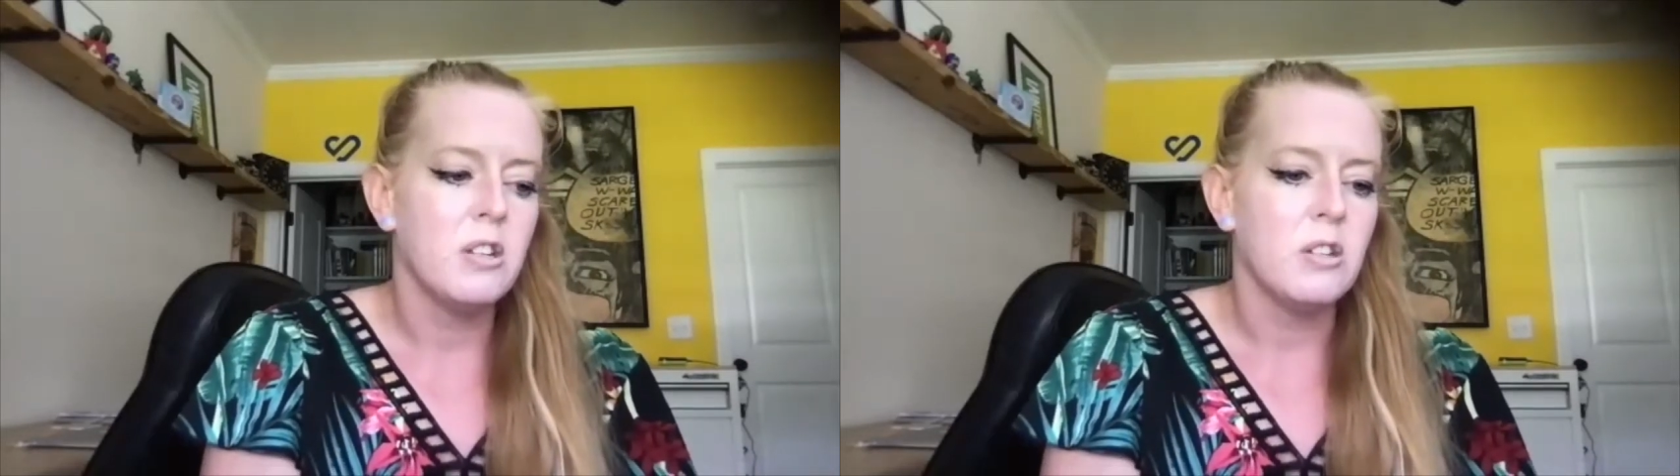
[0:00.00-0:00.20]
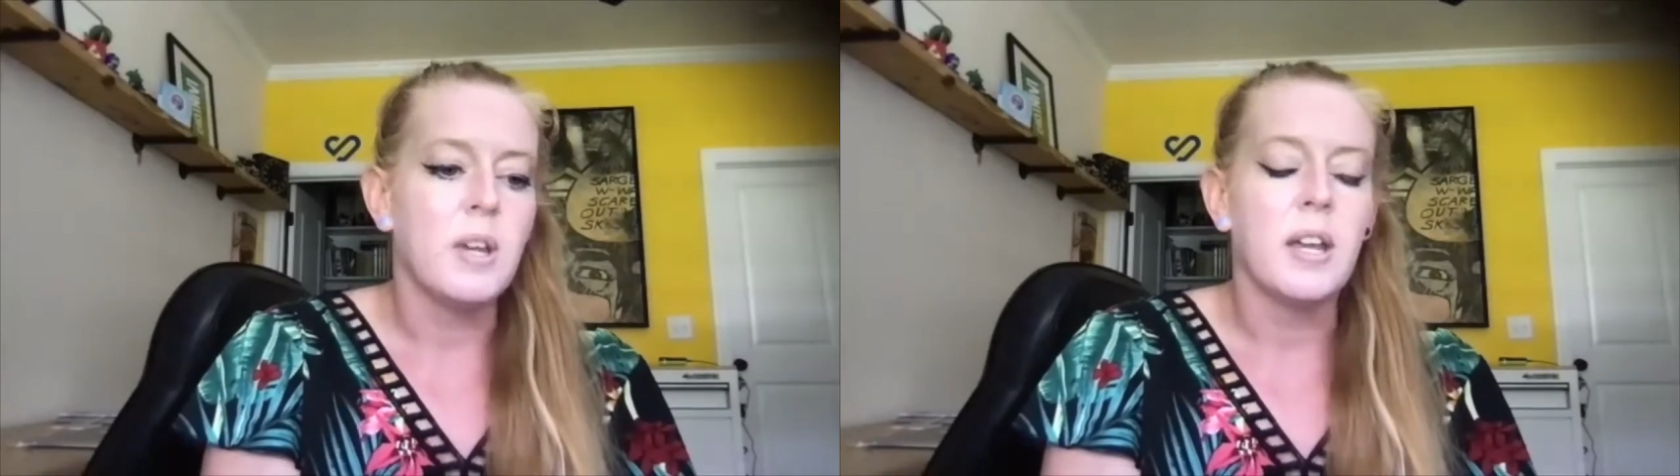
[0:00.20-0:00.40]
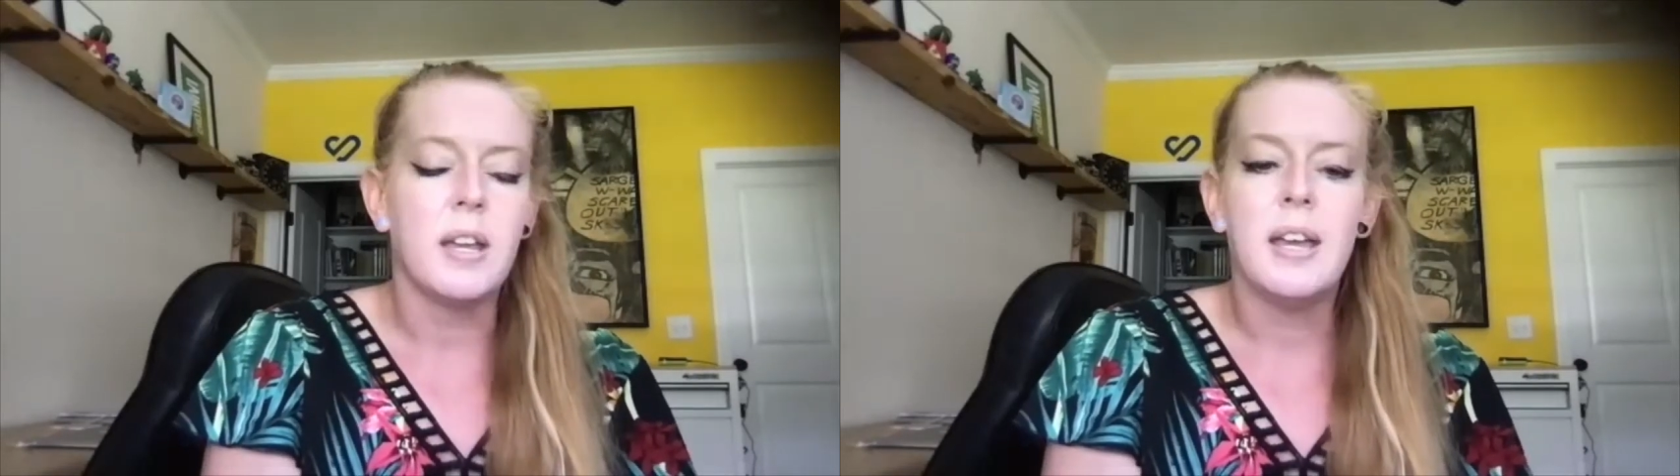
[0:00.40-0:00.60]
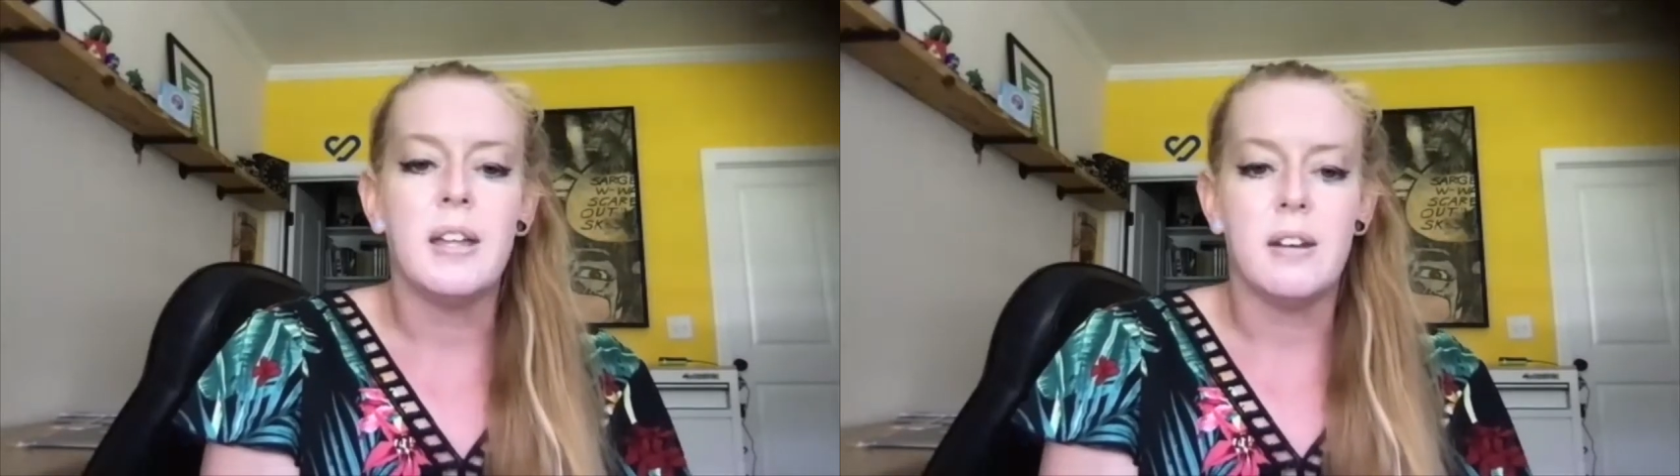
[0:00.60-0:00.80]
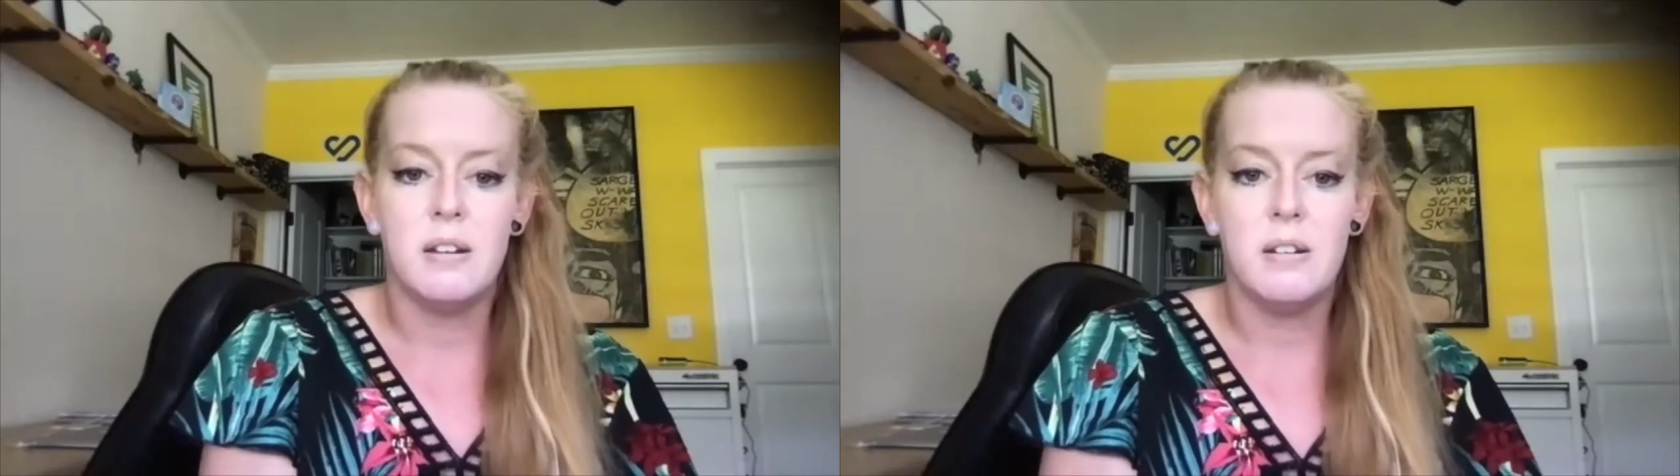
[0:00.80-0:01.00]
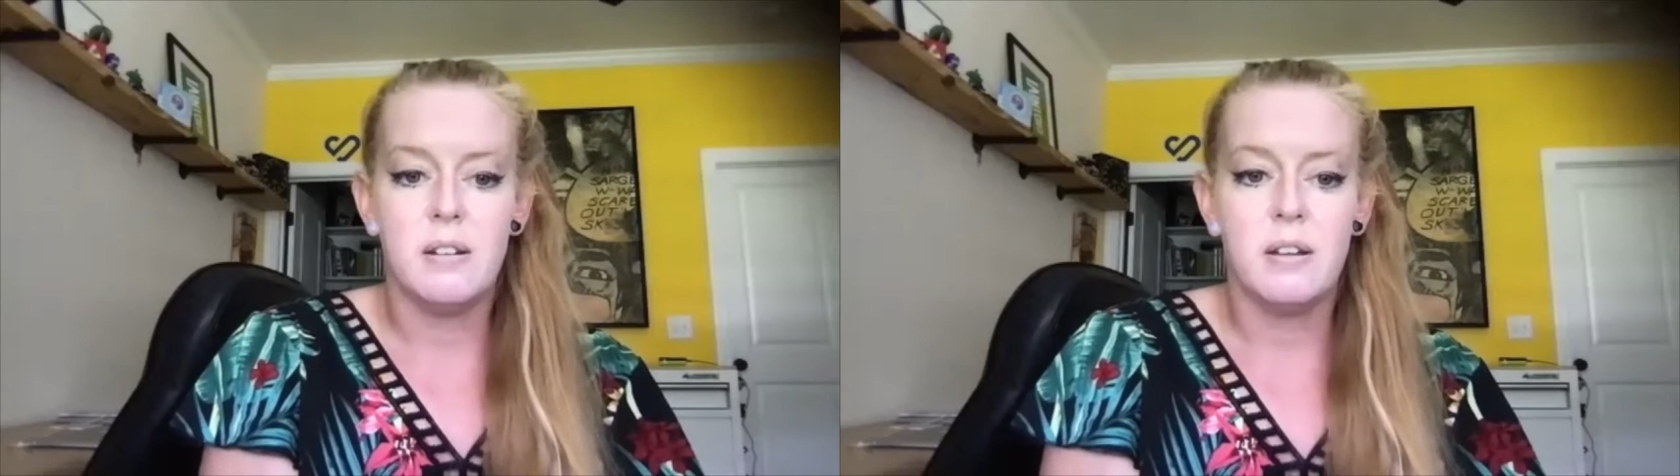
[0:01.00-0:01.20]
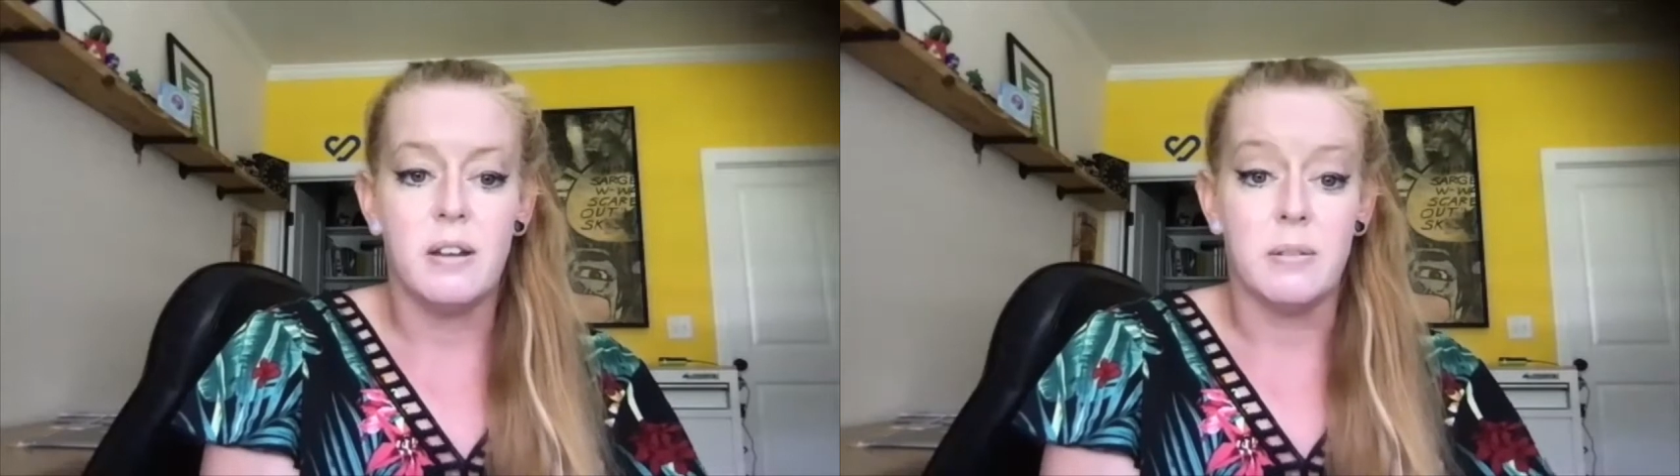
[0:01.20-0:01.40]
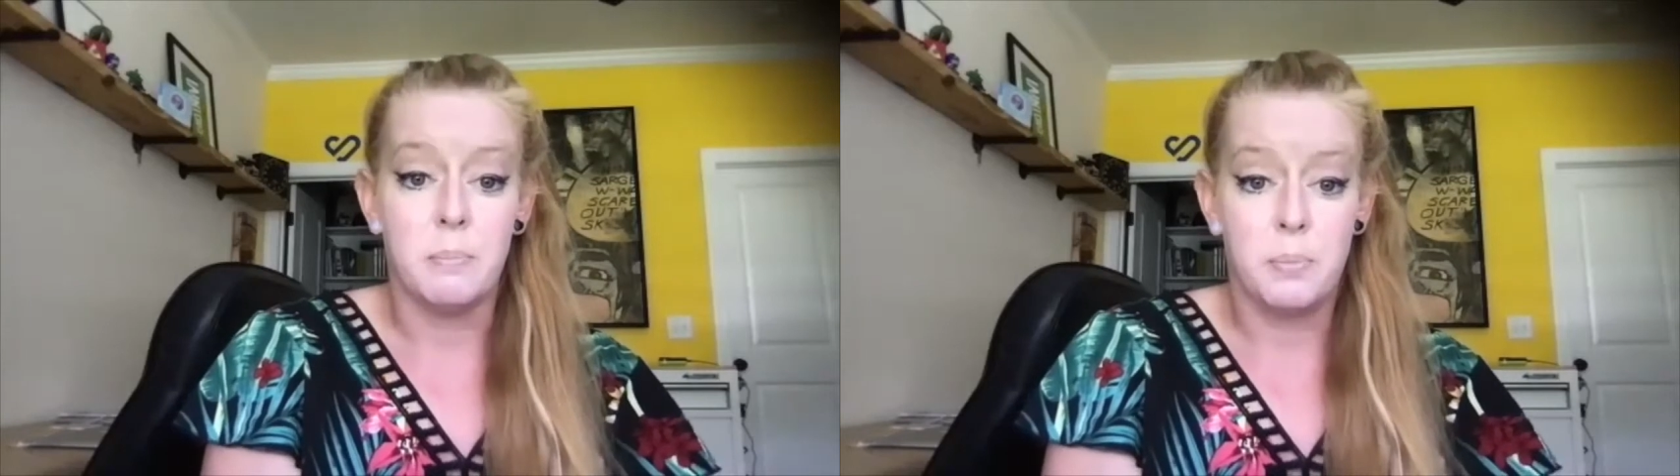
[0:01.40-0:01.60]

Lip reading: you can get a